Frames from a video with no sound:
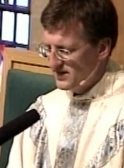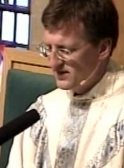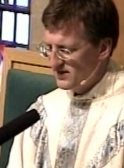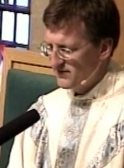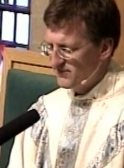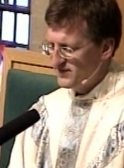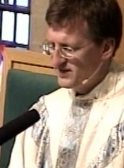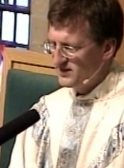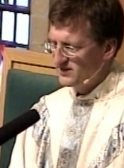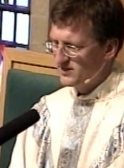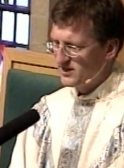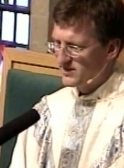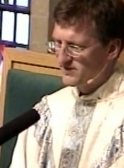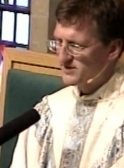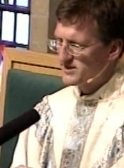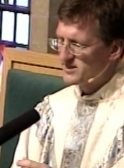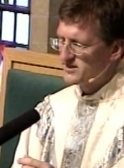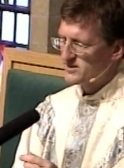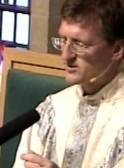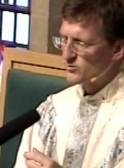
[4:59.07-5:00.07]
If he
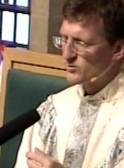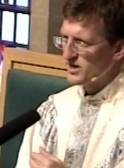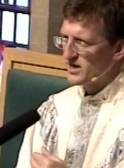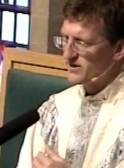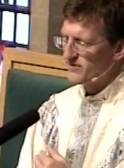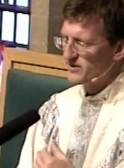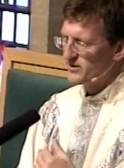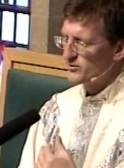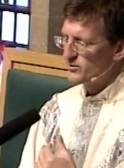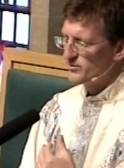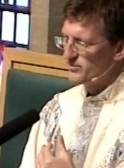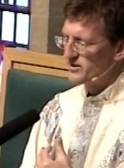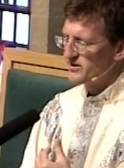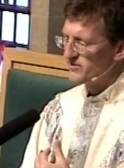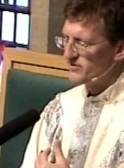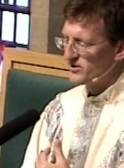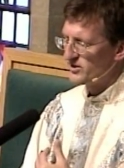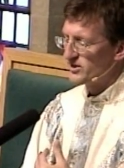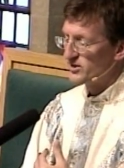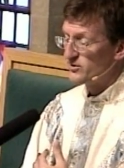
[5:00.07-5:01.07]
loves his wife, he would
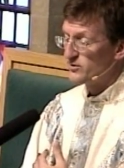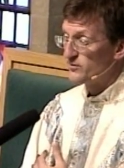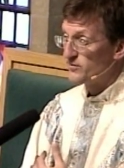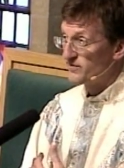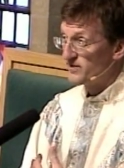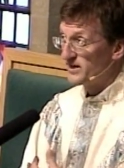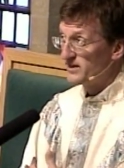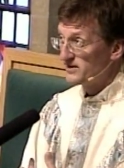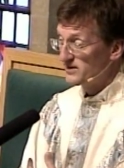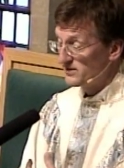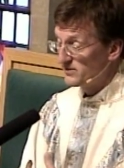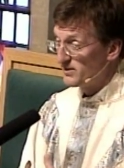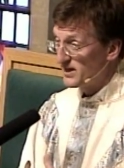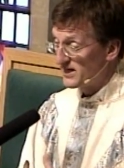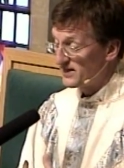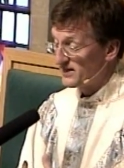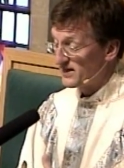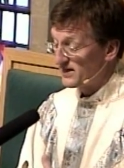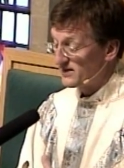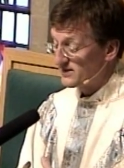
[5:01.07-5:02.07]
be very offended
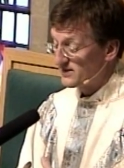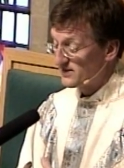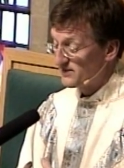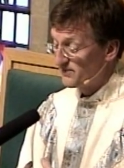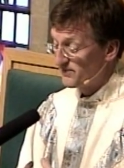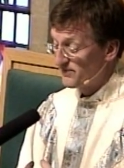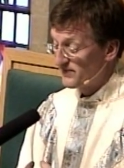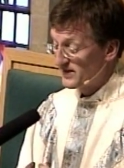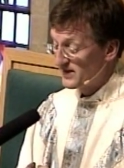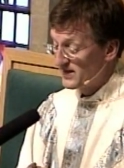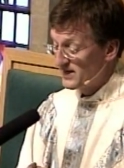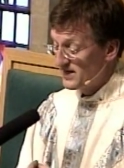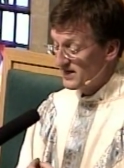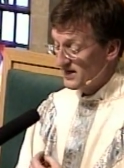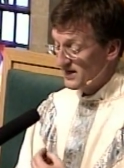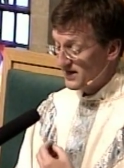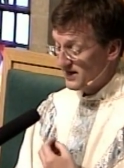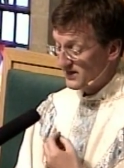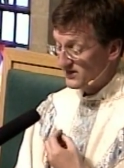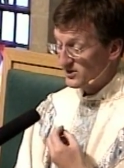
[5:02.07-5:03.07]
by that.
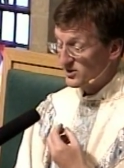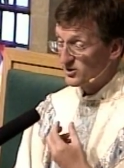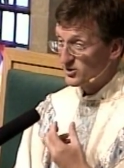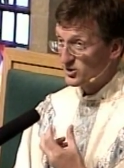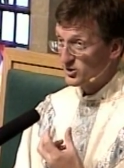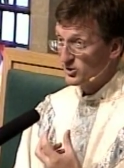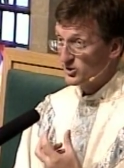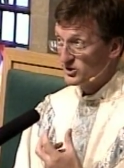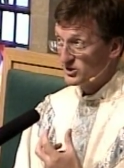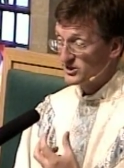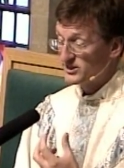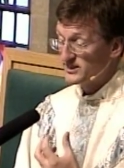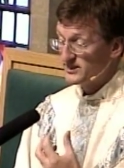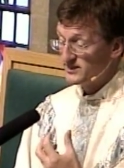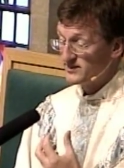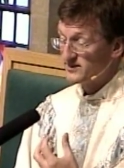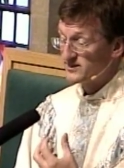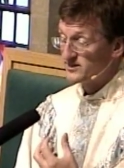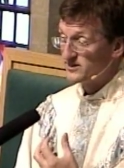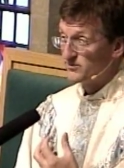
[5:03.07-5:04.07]
And the church
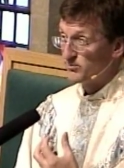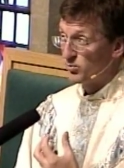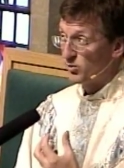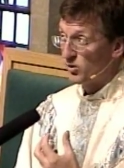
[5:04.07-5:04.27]
is the